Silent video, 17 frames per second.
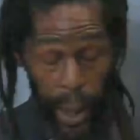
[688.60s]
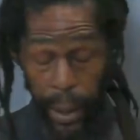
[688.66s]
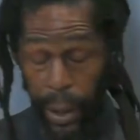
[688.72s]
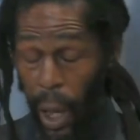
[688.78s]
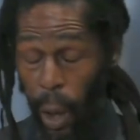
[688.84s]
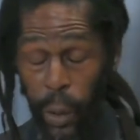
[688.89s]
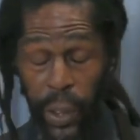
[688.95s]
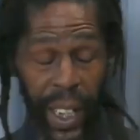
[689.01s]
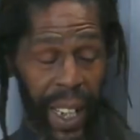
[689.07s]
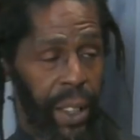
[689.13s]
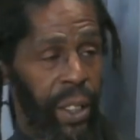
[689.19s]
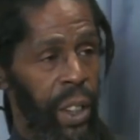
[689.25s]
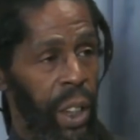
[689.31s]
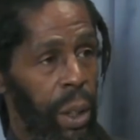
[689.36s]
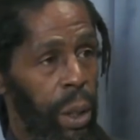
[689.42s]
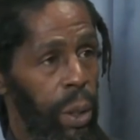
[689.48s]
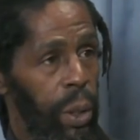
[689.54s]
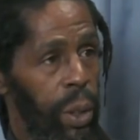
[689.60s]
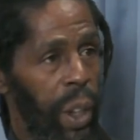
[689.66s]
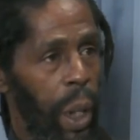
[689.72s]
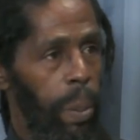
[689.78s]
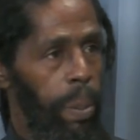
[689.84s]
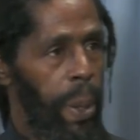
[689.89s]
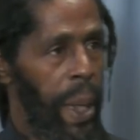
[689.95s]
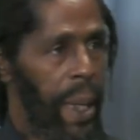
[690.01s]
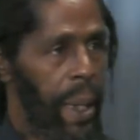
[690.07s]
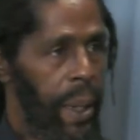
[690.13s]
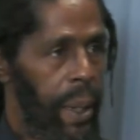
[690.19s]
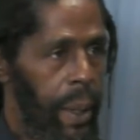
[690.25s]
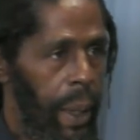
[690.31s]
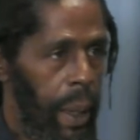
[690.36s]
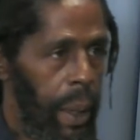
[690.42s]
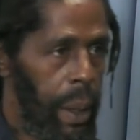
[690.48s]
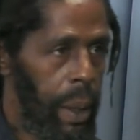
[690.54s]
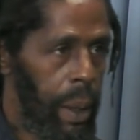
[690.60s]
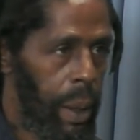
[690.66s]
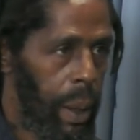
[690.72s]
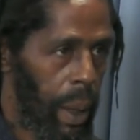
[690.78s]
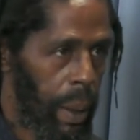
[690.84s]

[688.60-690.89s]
had no tattoos, no piercings.